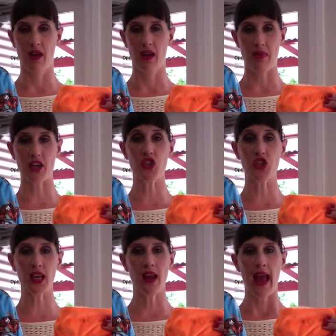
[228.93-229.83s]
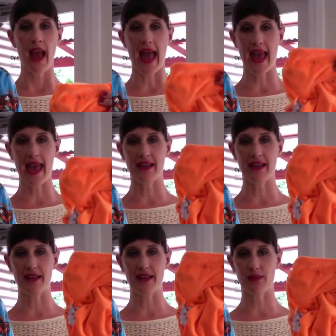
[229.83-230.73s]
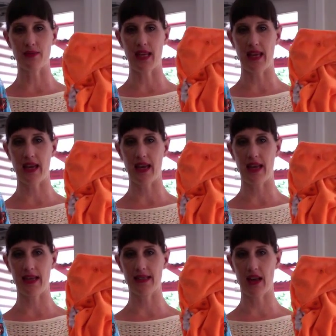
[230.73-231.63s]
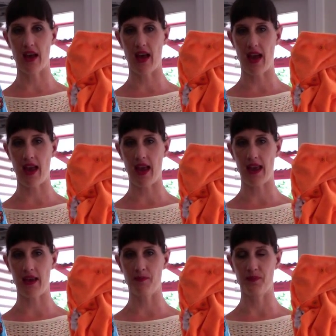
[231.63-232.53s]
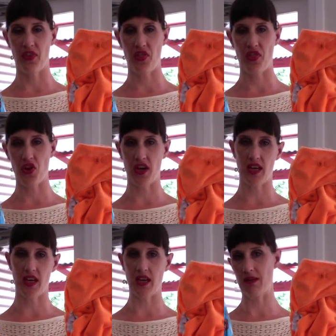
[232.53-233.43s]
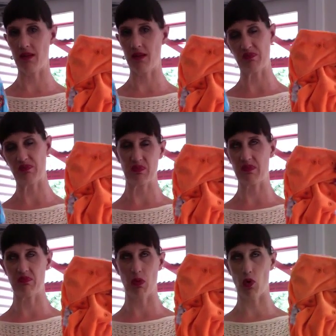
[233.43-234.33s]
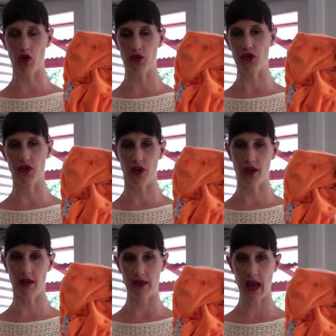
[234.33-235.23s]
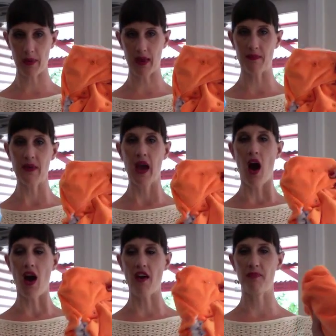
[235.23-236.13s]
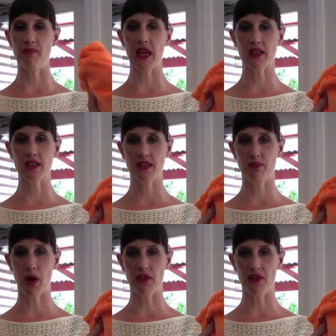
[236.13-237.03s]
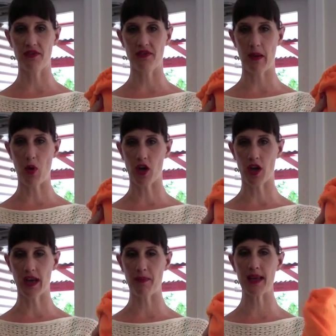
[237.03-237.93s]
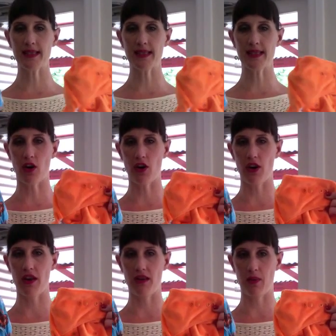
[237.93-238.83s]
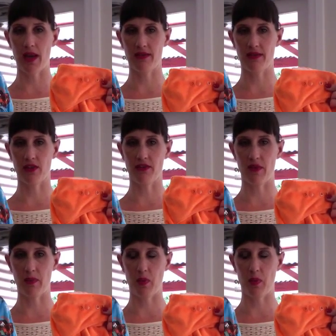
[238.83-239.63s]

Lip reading: packaging, and this one here is a $30 odd nappy. I've picked both of them are pocket nappies, so we're sort of